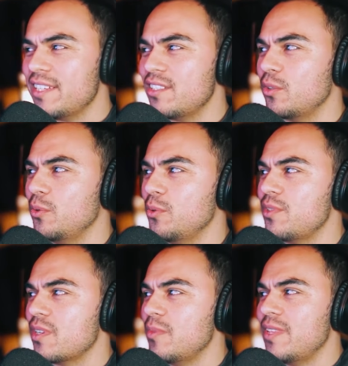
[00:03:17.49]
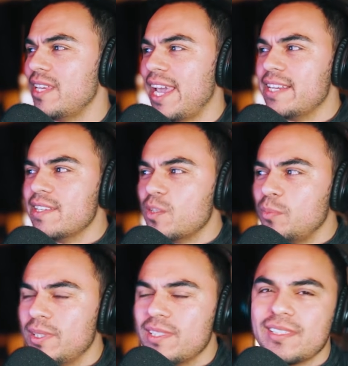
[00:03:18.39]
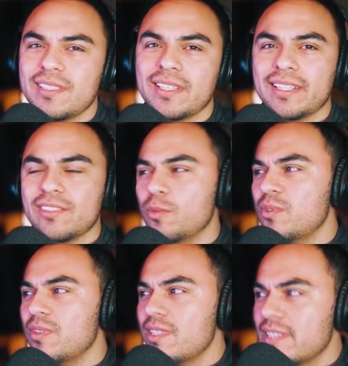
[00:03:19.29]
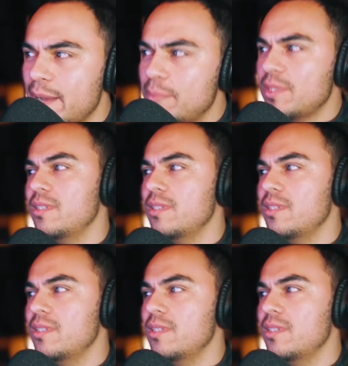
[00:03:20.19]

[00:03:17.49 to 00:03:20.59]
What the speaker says: us through some of the 8 disciplines, in terms of the steps